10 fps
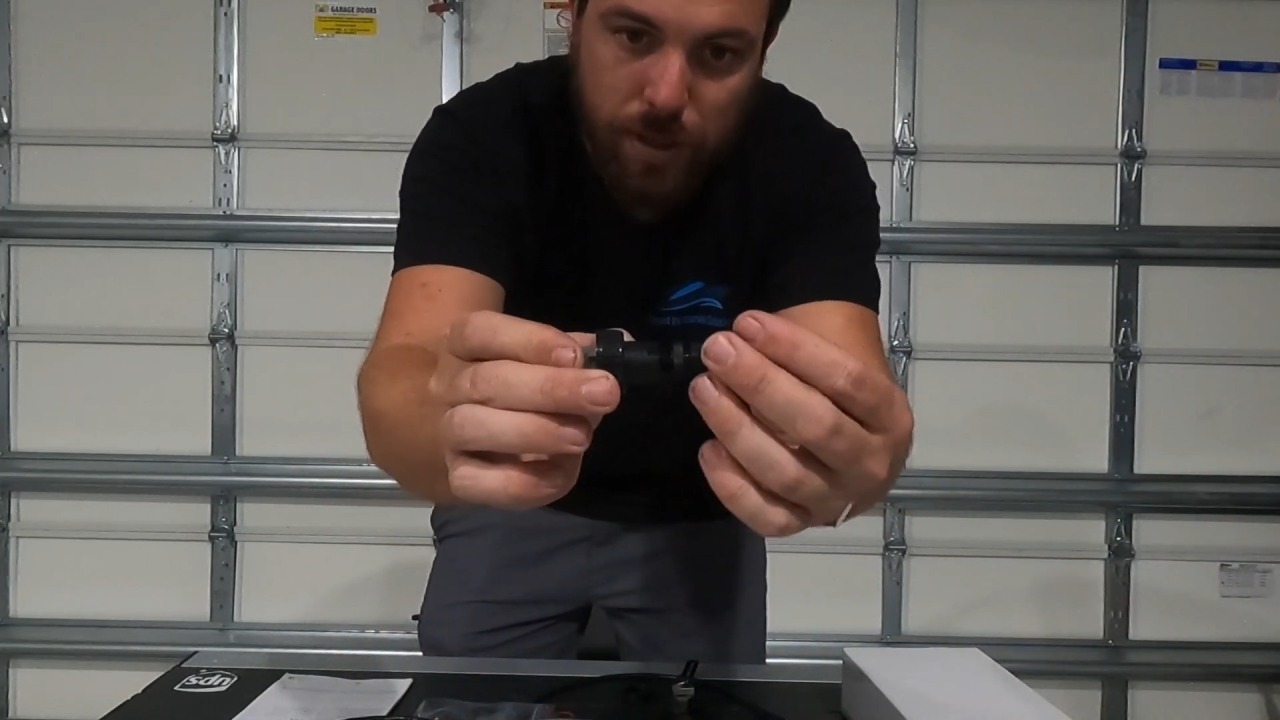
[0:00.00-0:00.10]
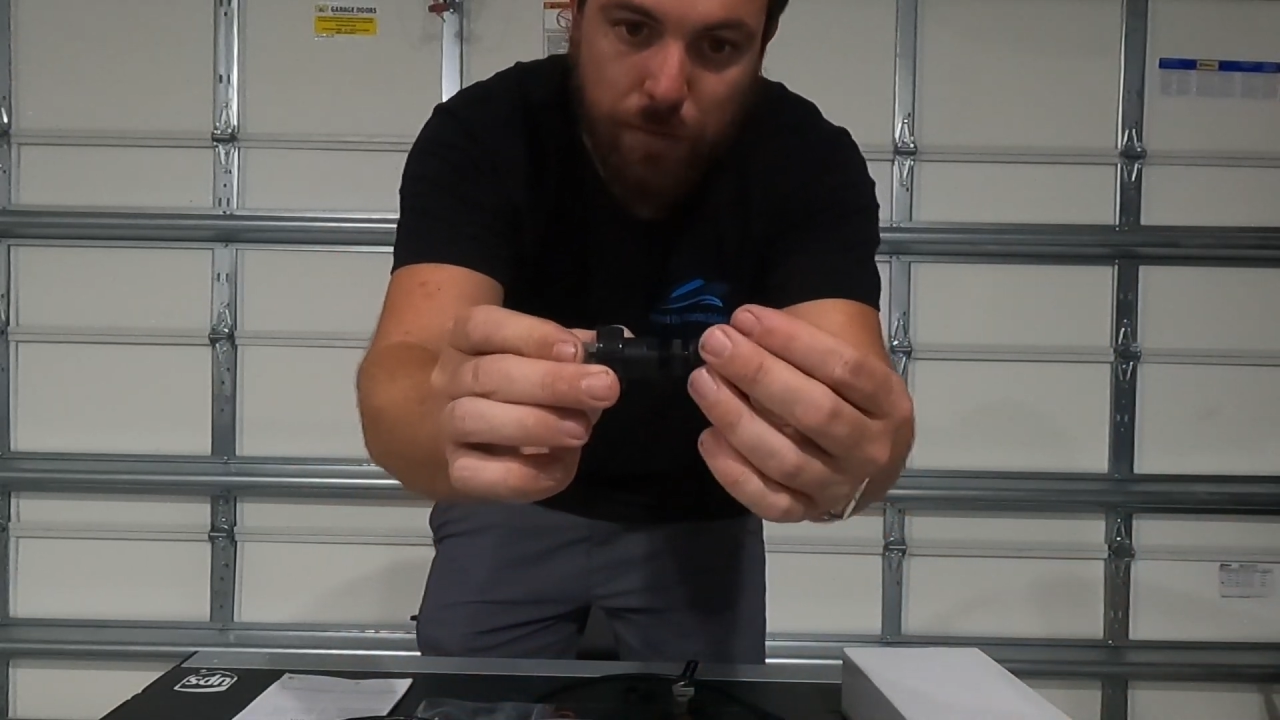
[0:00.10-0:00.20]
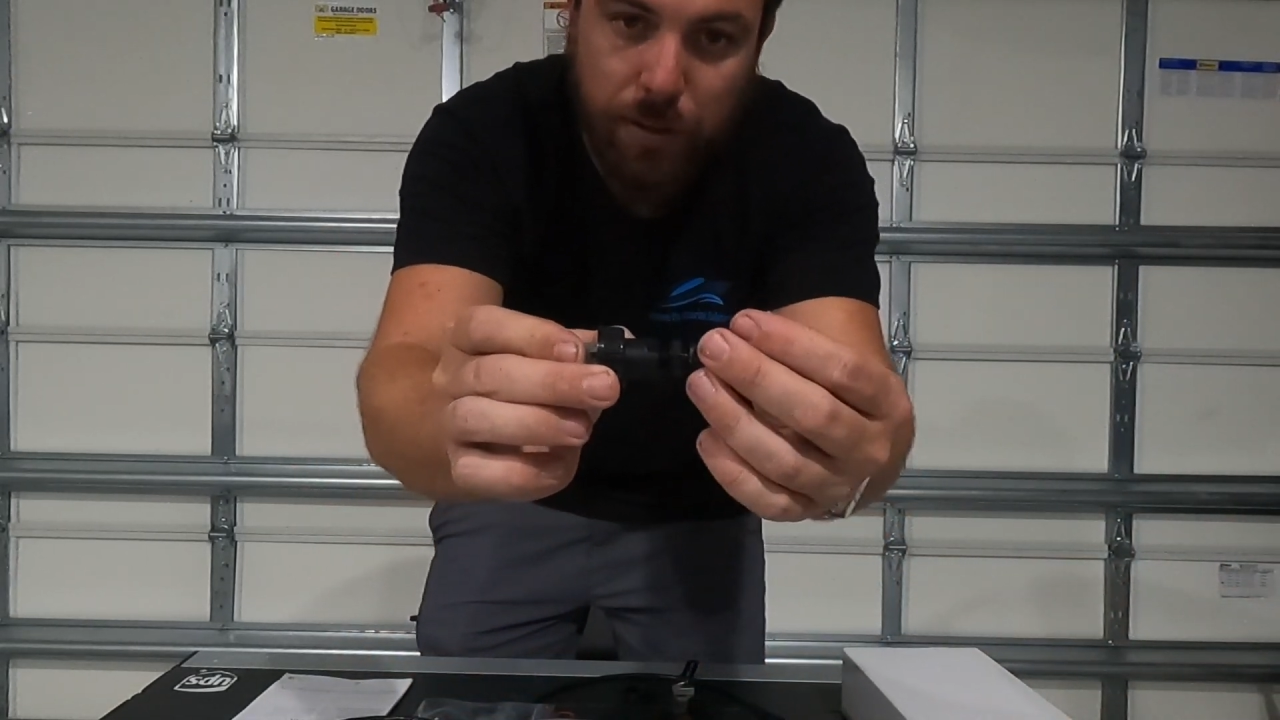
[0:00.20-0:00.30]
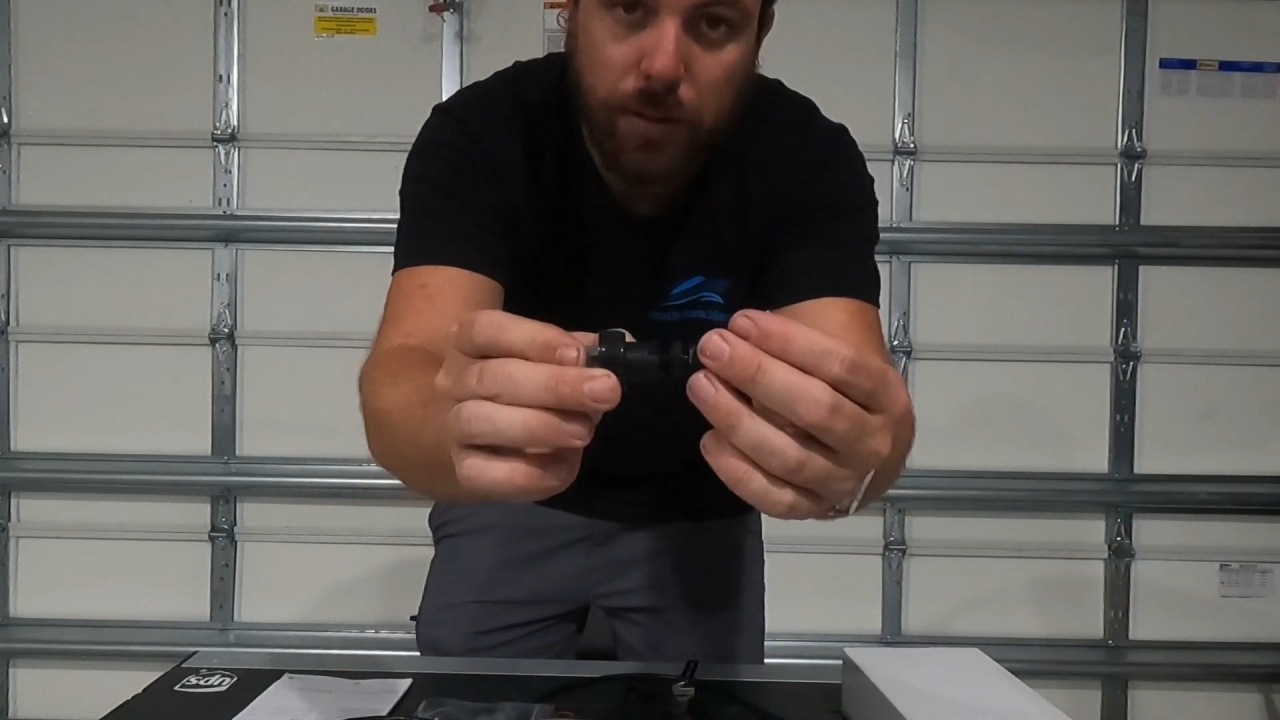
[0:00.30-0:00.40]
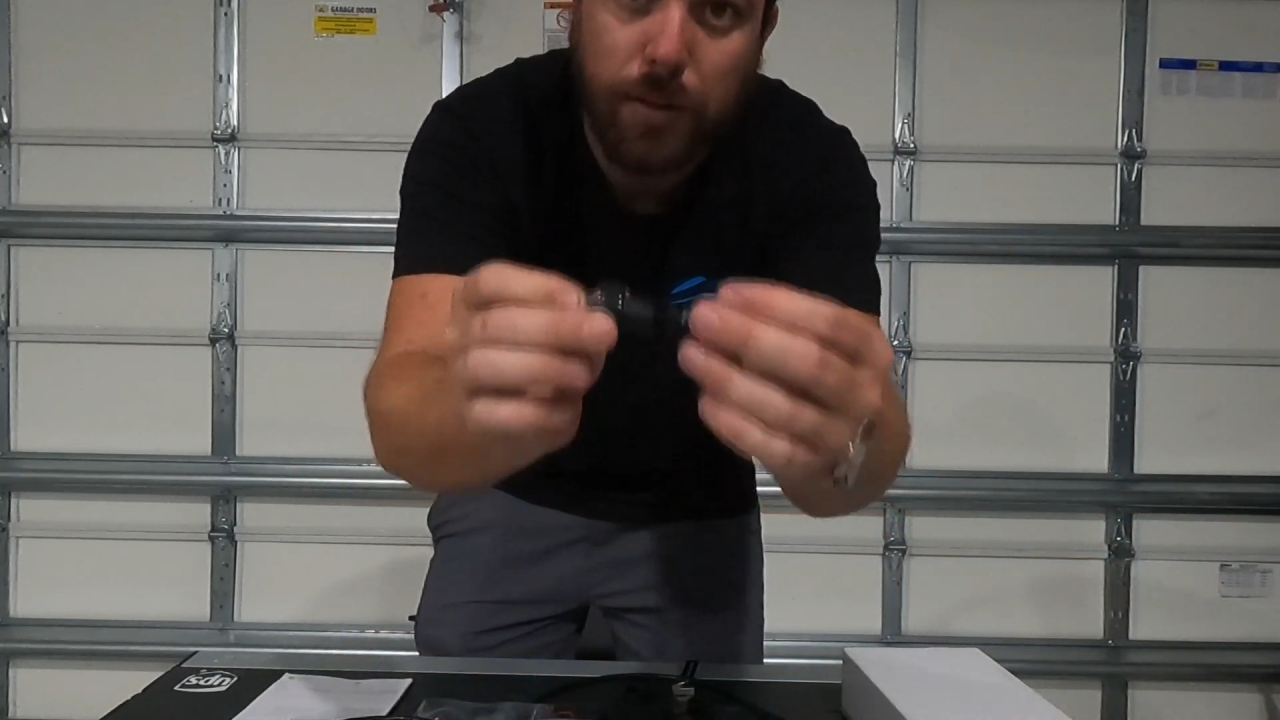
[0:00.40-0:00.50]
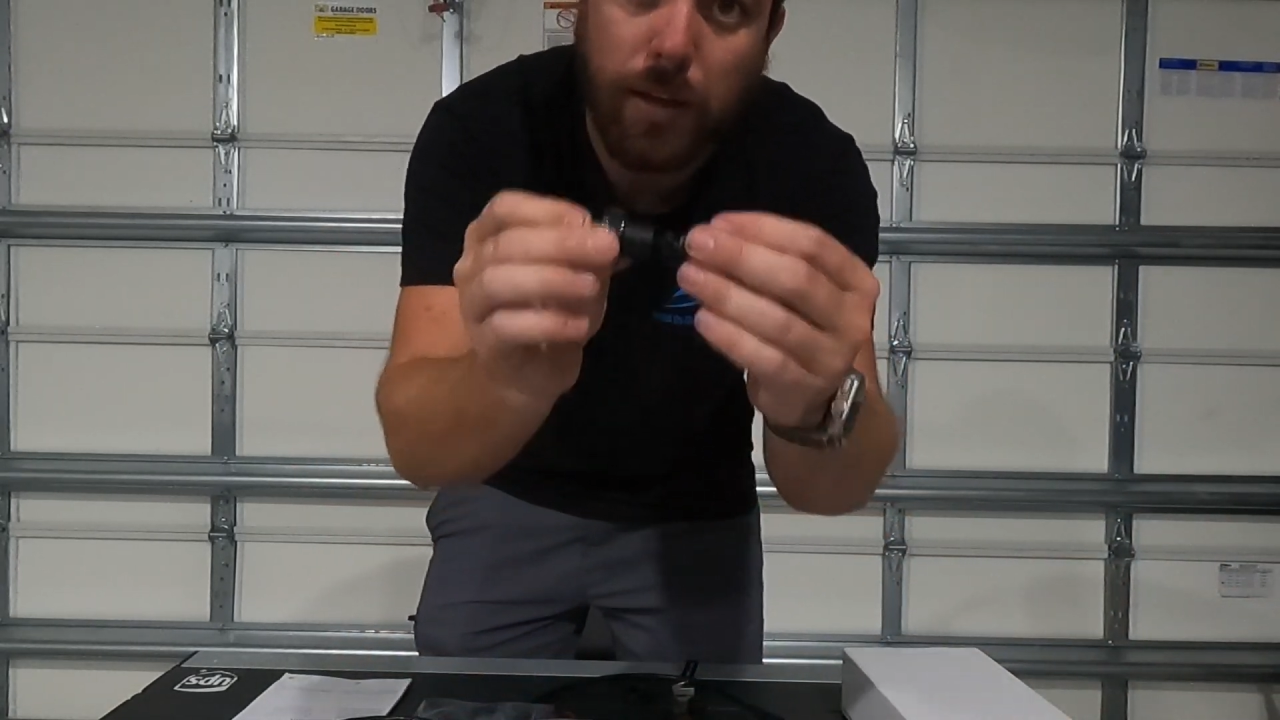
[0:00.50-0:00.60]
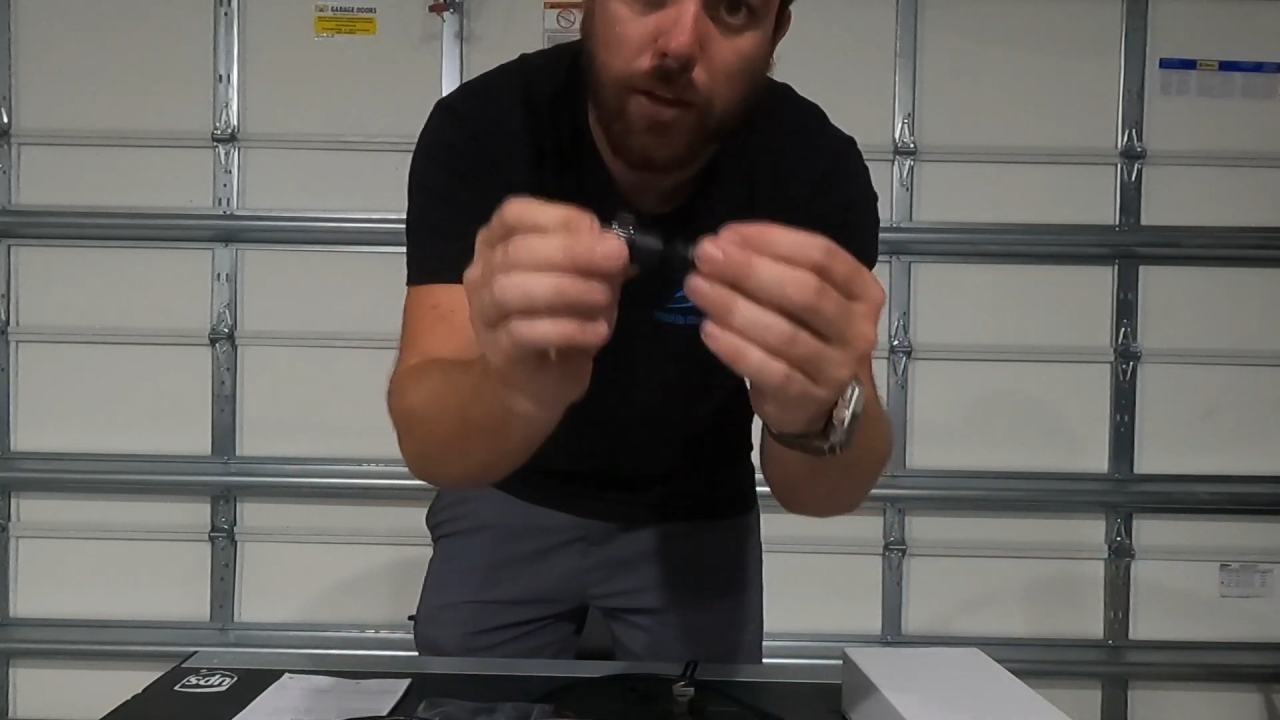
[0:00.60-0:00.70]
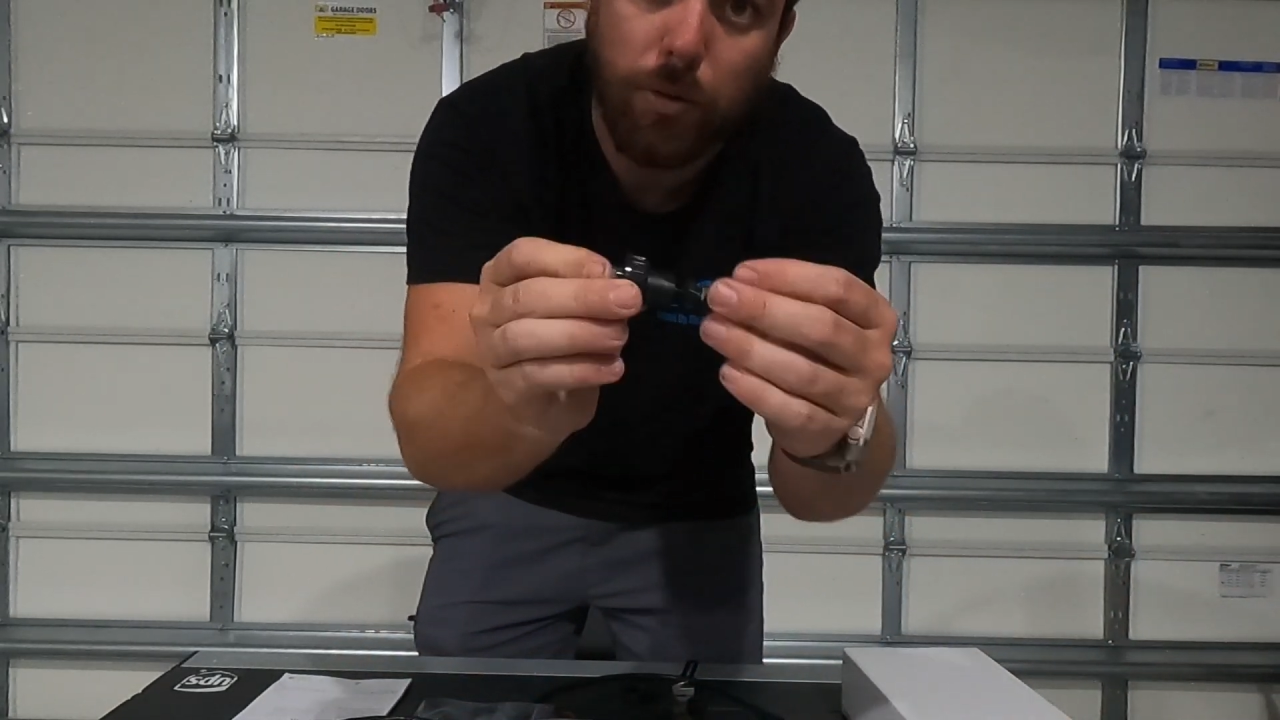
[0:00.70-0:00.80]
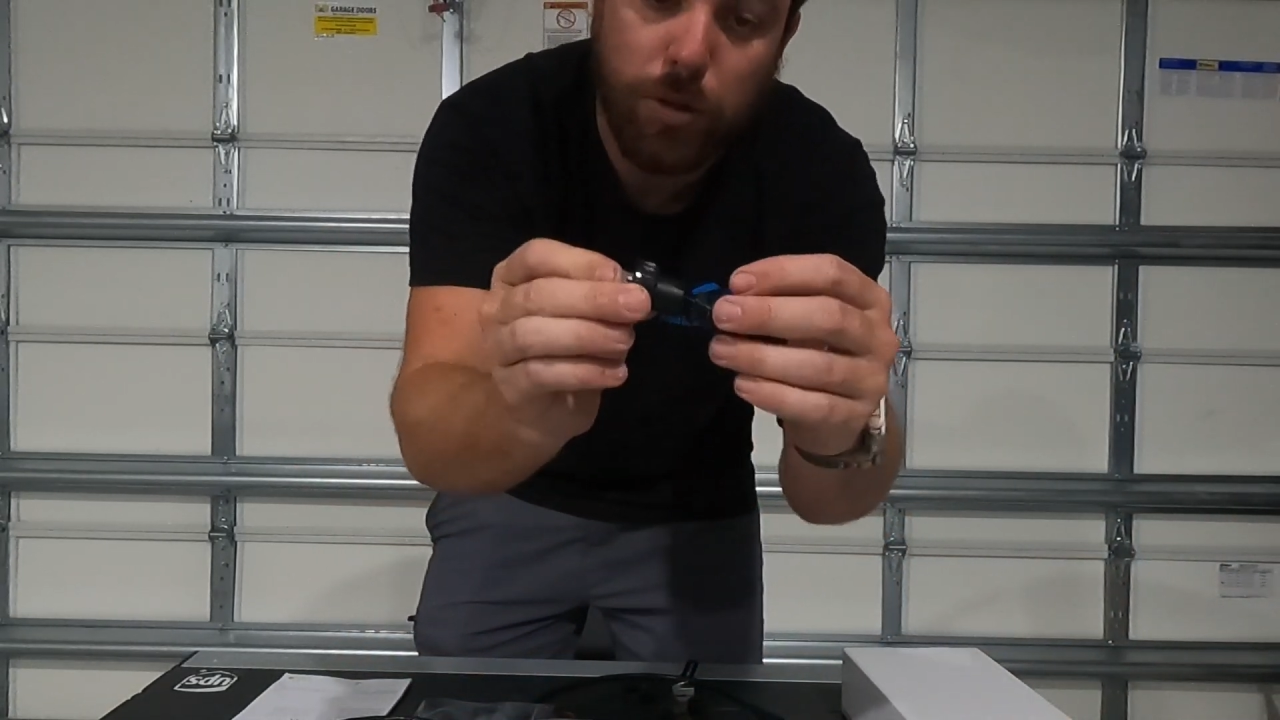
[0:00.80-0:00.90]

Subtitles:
everything together,